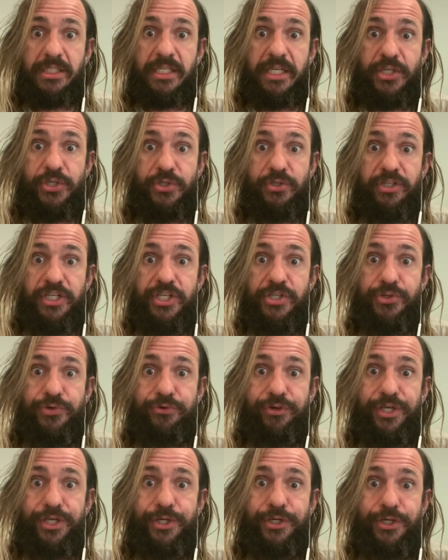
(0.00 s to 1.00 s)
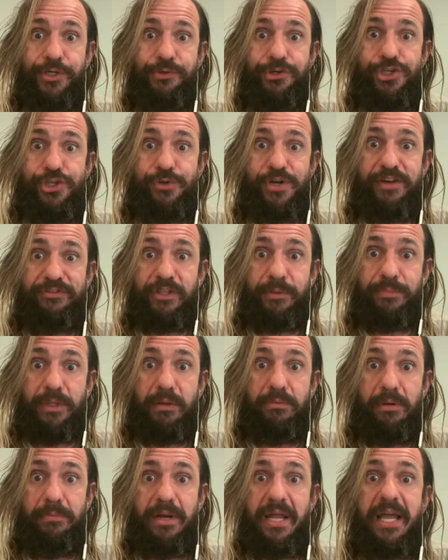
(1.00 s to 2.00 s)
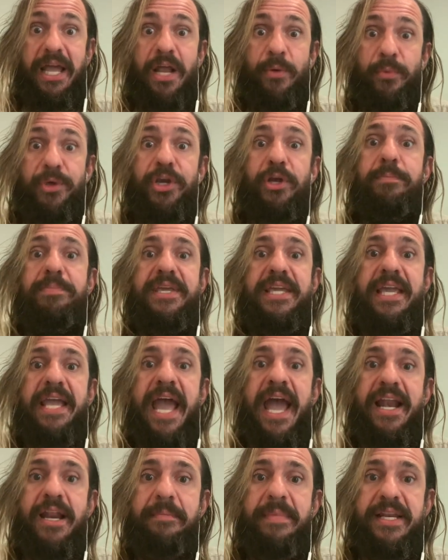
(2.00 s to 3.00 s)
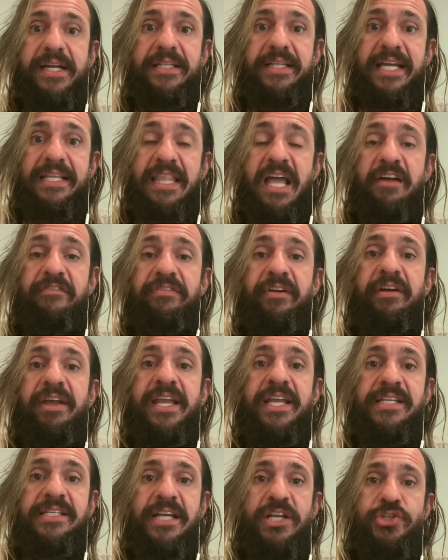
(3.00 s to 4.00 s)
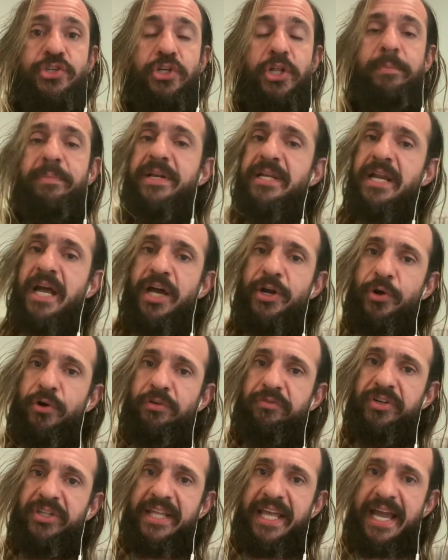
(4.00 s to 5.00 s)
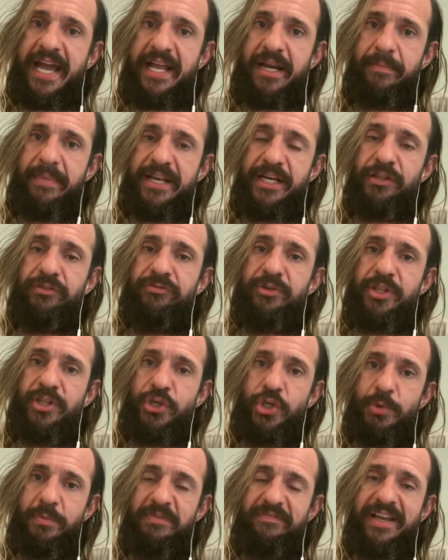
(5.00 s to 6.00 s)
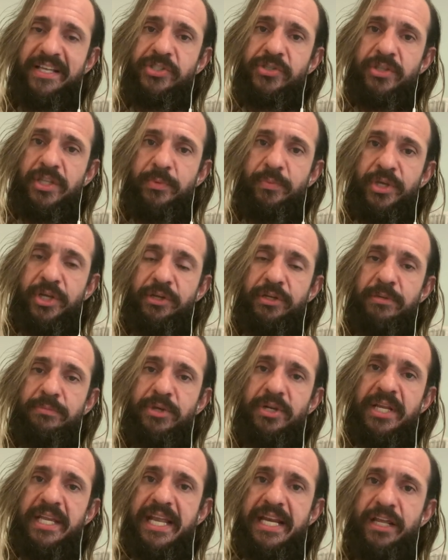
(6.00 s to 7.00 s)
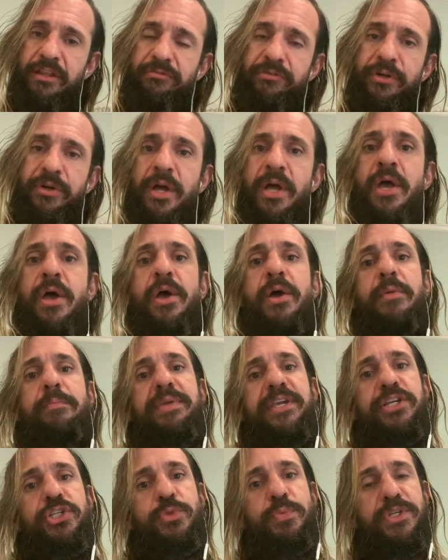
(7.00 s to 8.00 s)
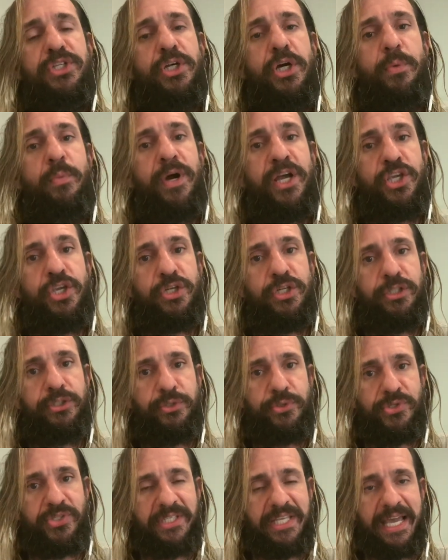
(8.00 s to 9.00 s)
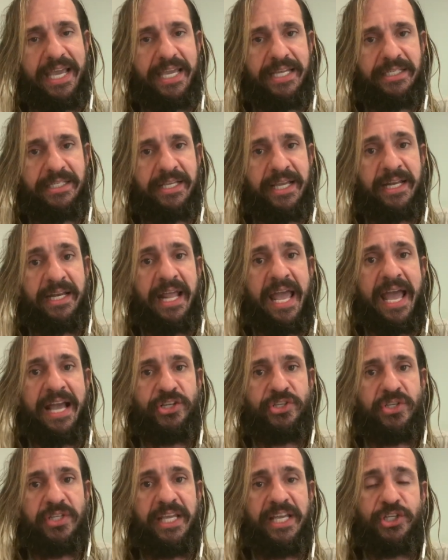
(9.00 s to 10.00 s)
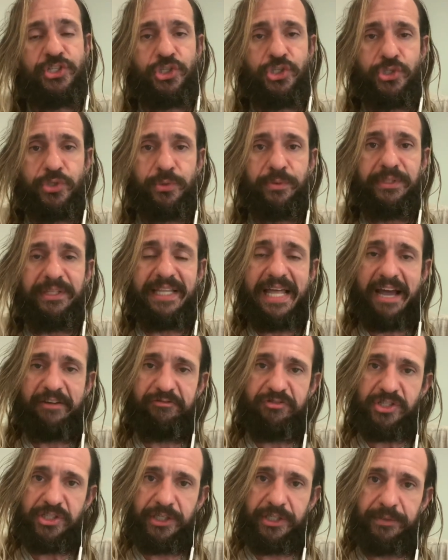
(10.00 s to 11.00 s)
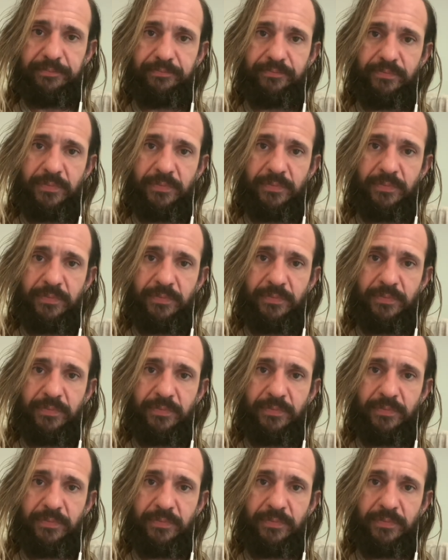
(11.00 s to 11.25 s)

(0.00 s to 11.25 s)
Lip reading: like you're in your ego and you have to blah, blah, blah. And we are being animated like that, very intentional, but not overly animated through the human vessel that we are communicating through, because we don't want you to lose sight and actually ensue laughter.